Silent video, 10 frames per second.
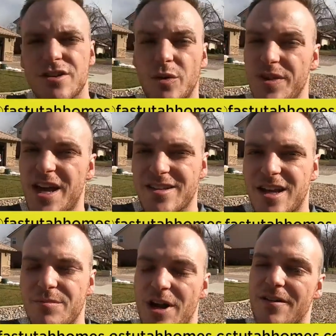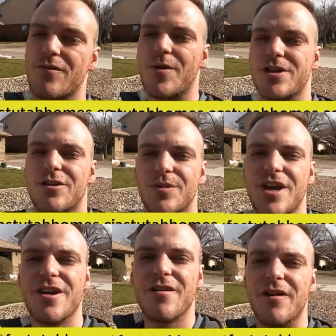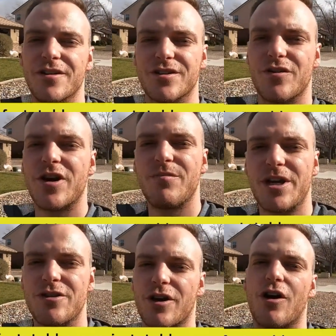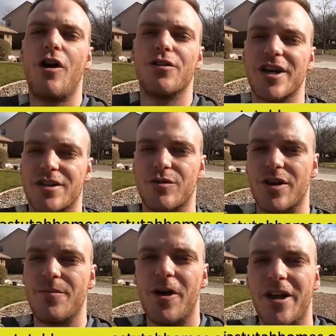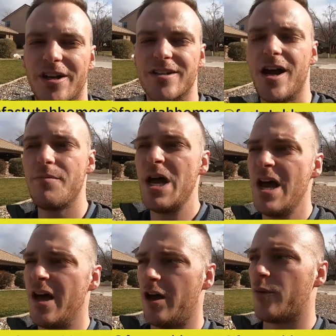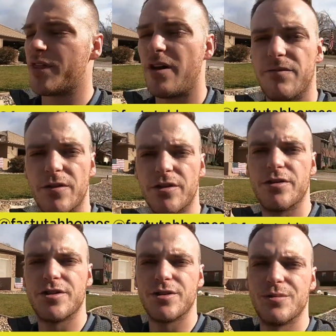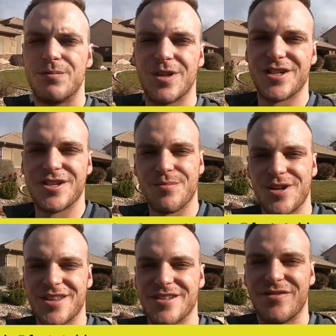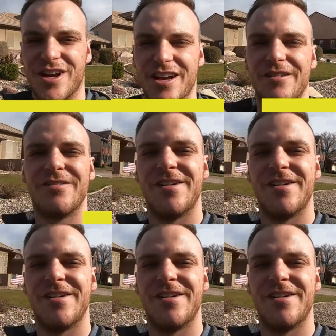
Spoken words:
So with that said, my information will be here on the screen. Make sure to call, text, or email anytime. And without further ado, let's jump into this video.